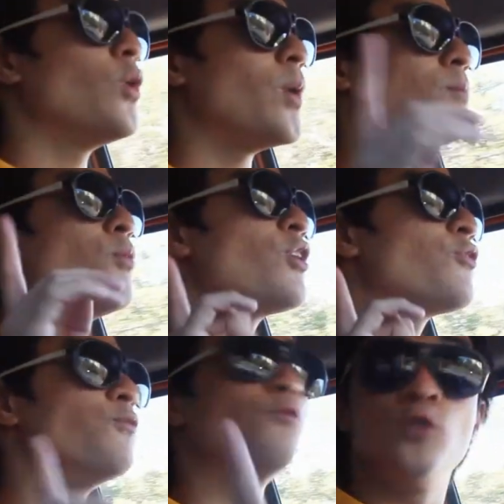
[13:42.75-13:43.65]
with more
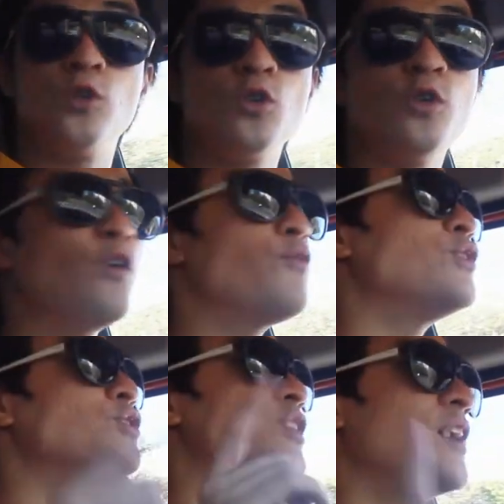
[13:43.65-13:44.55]
Suzuki
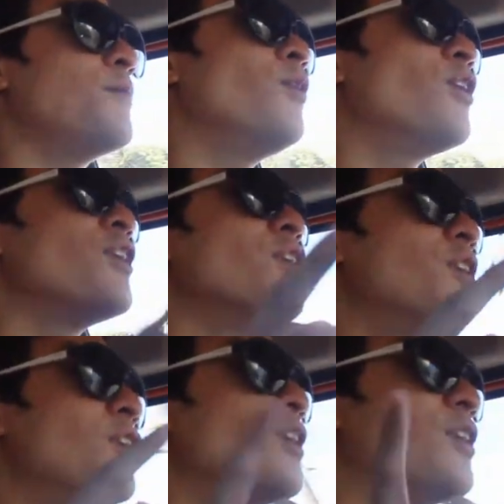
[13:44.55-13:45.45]
reviews and more
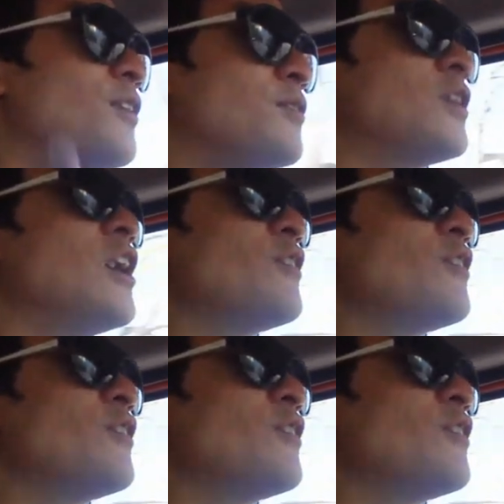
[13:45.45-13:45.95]
car